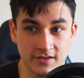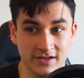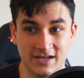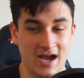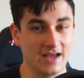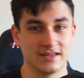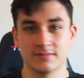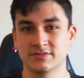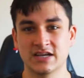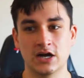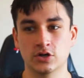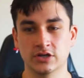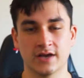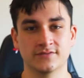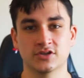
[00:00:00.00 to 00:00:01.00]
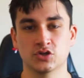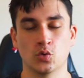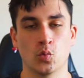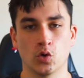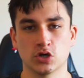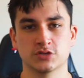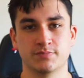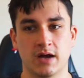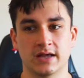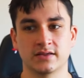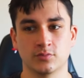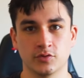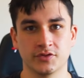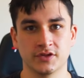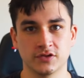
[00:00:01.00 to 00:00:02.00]
Like, guys, I'm telling you, I've done the worst
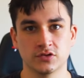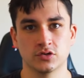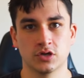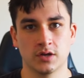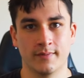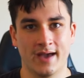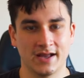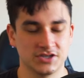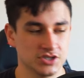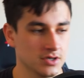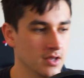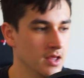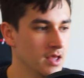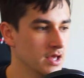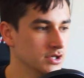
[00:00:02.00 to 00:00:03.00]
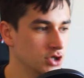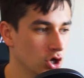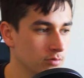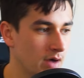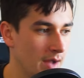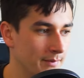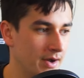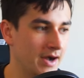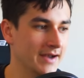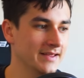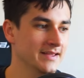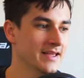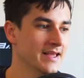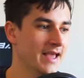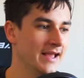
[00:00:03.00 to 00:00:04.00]
possible things you could imagine to my
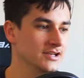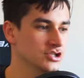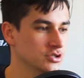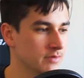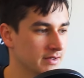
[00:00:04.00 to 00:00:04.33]
body and to